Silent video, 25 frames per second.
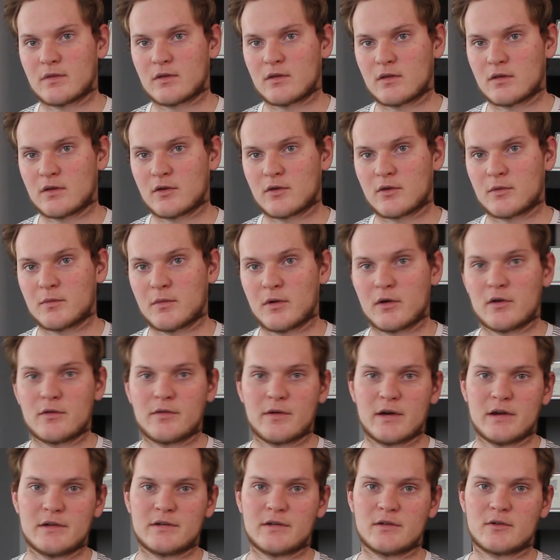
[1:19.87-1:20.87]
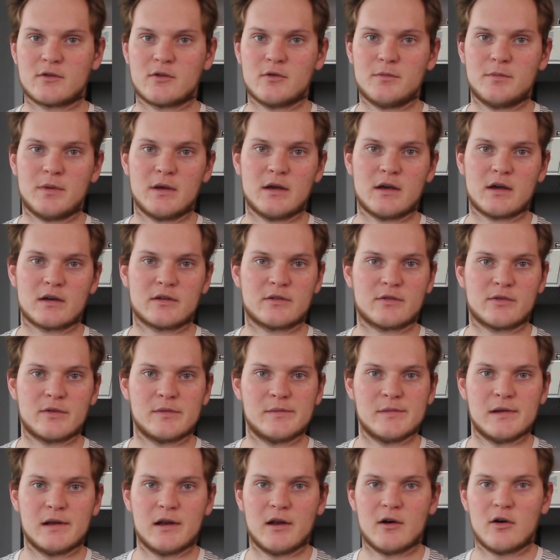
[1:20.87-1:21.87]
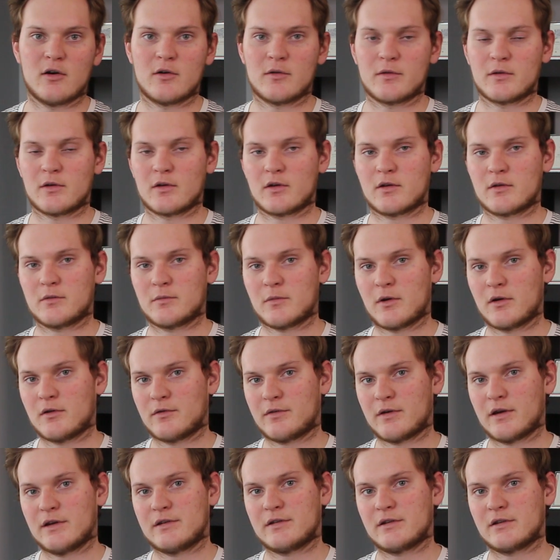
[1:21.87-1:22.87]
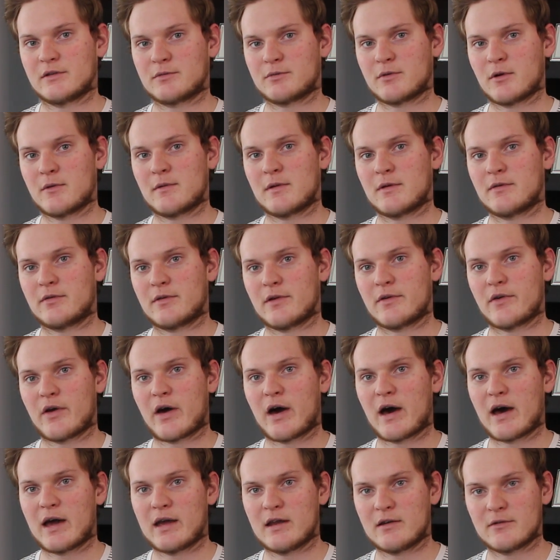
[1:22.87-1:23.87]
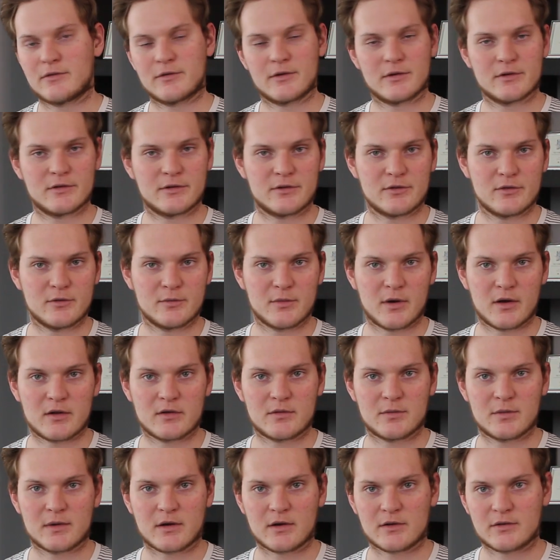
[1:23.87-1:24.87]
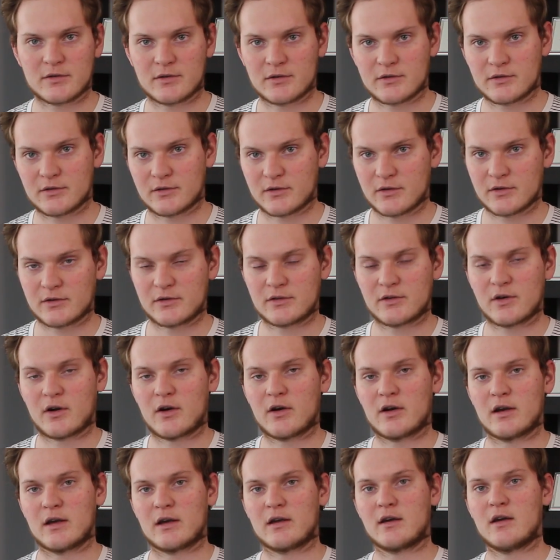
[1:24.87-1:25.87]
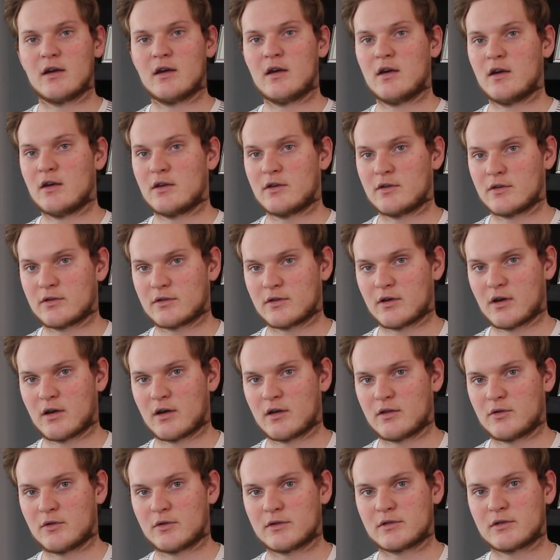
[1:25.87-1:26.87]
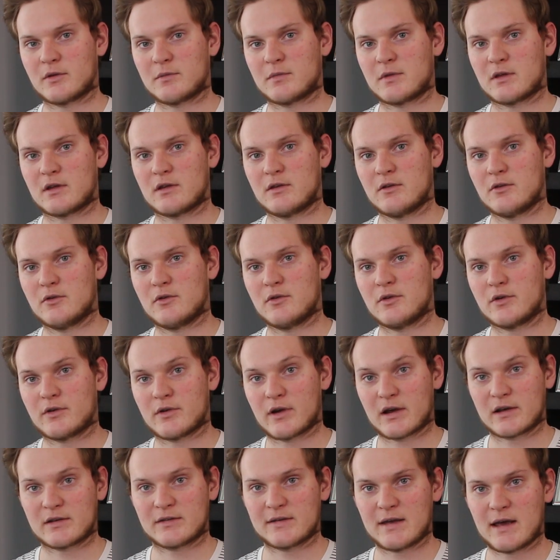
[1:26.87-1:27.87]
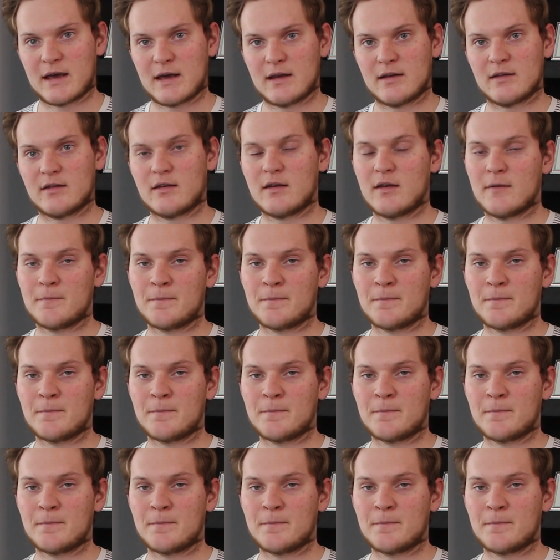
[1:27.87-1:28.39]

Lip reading: your motivation could be extremely low. Your motivation is probably very high in the first 2 months because you're just starting, you're doing something new, you're excited.